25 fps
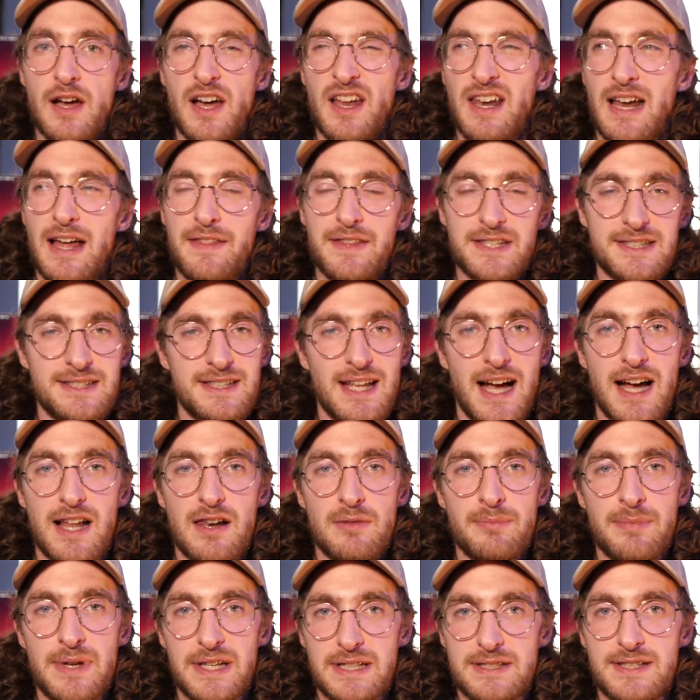and like the style of
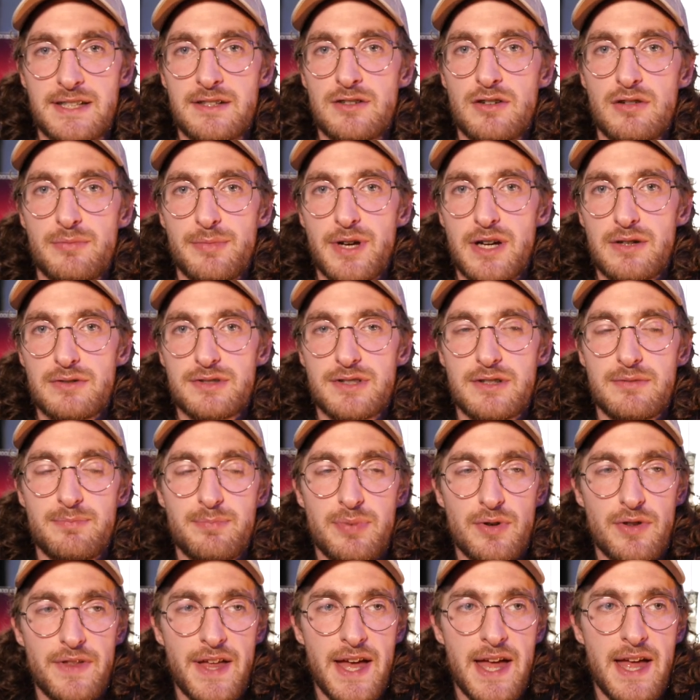mixing almost,
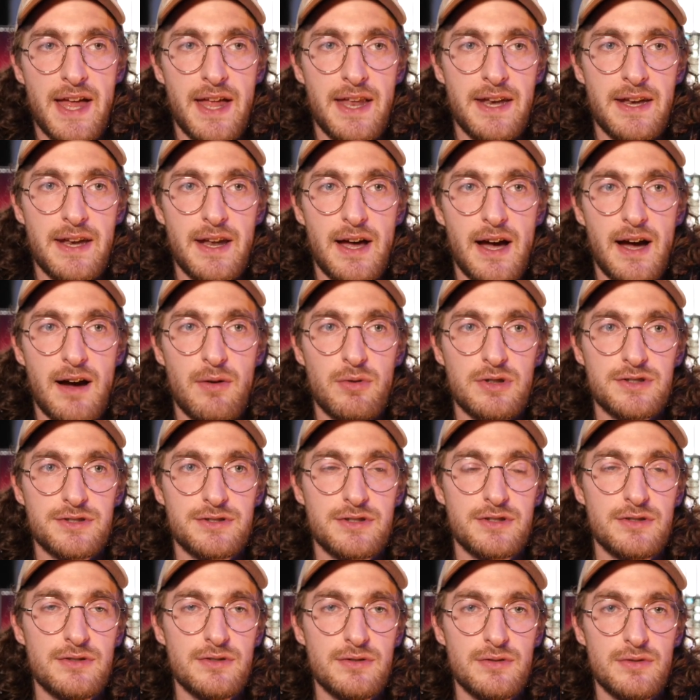but then I want
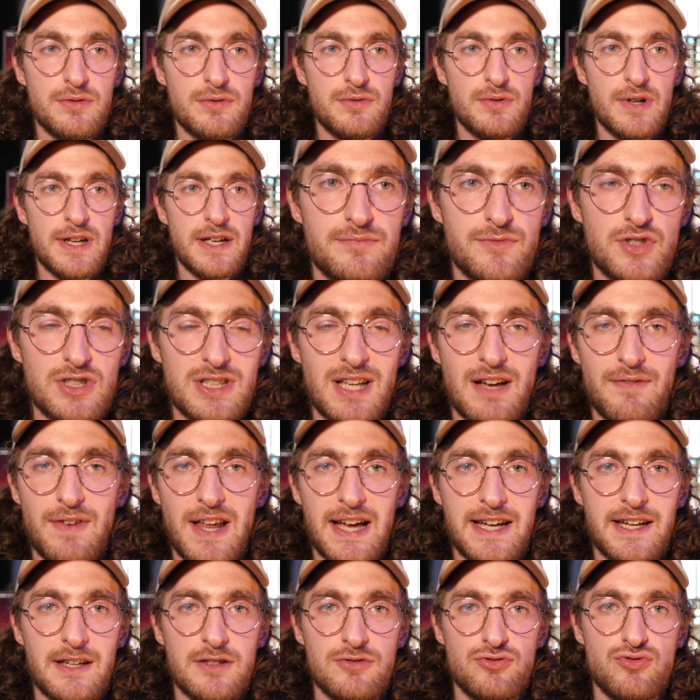to just have
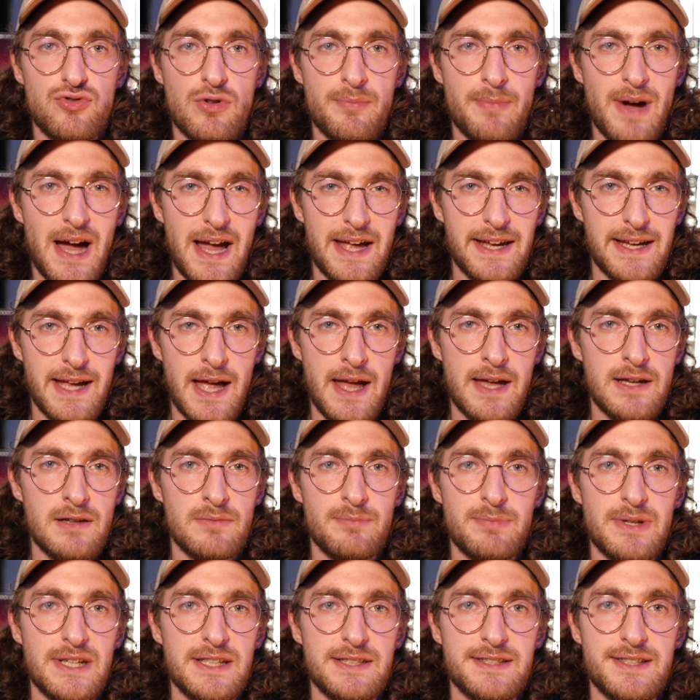like a dramatic A and
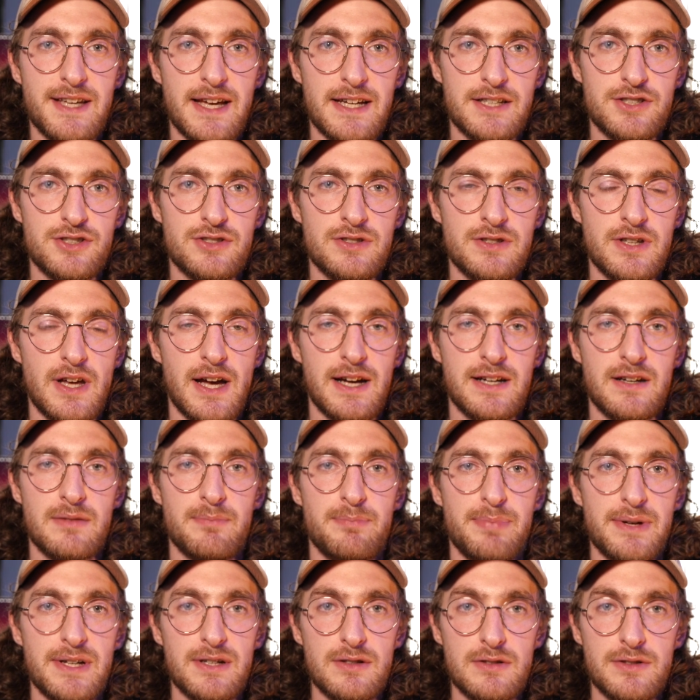B section that I can
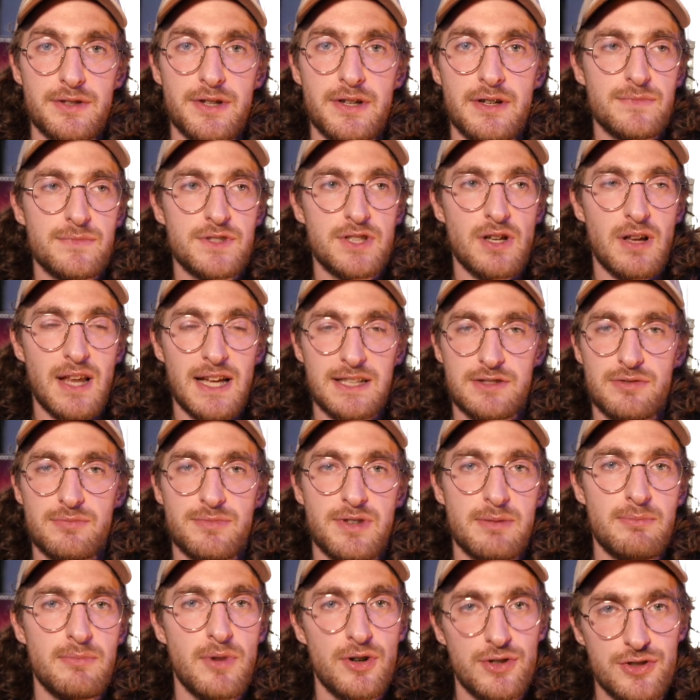build, so like
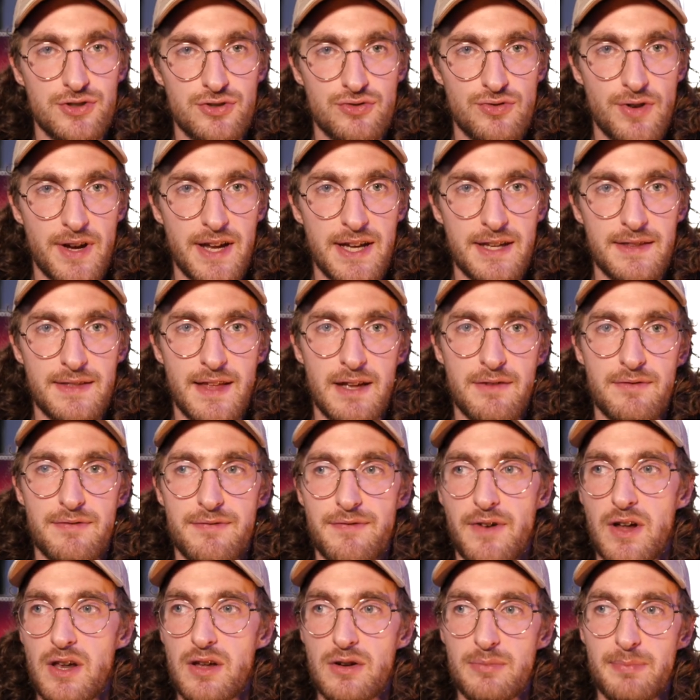something more straight, then
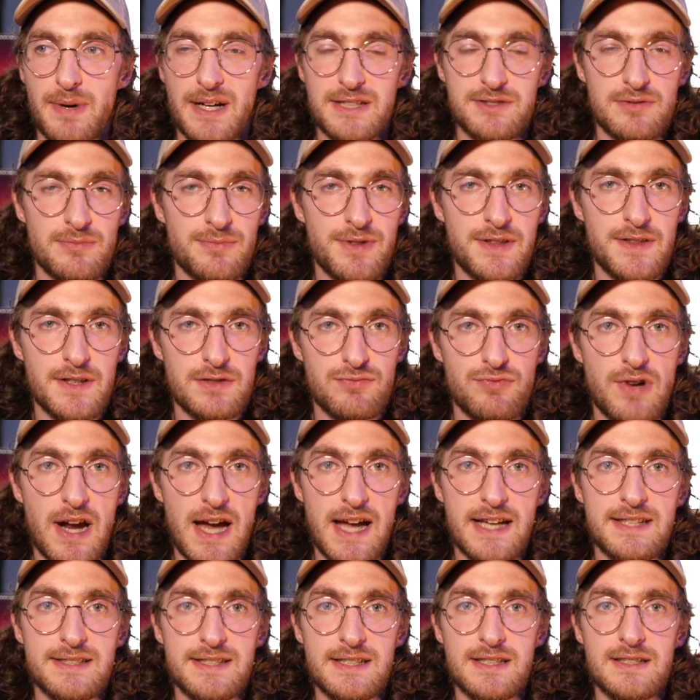followed by something that's
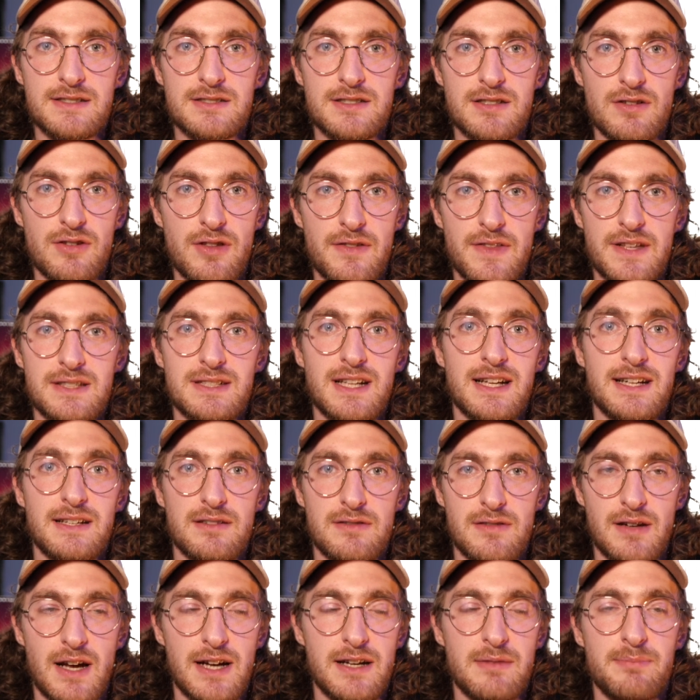rising, so that there's like,
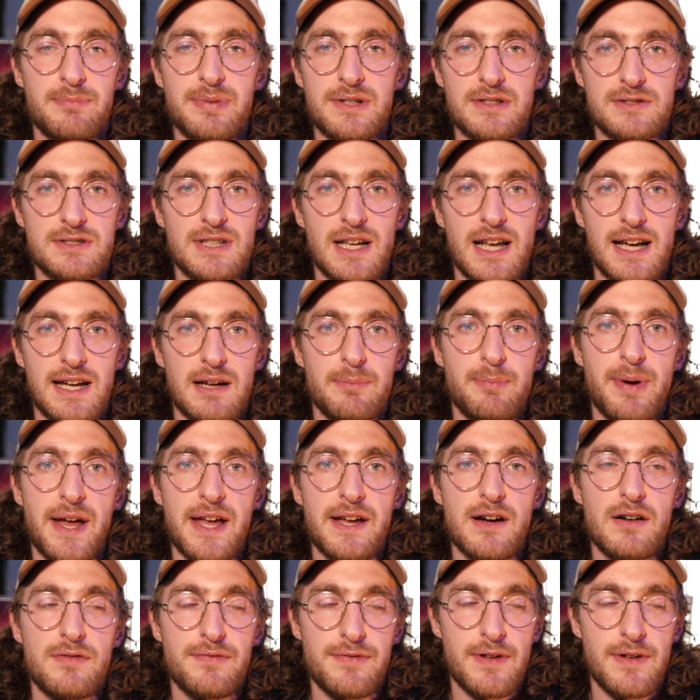I can build to like a payoff.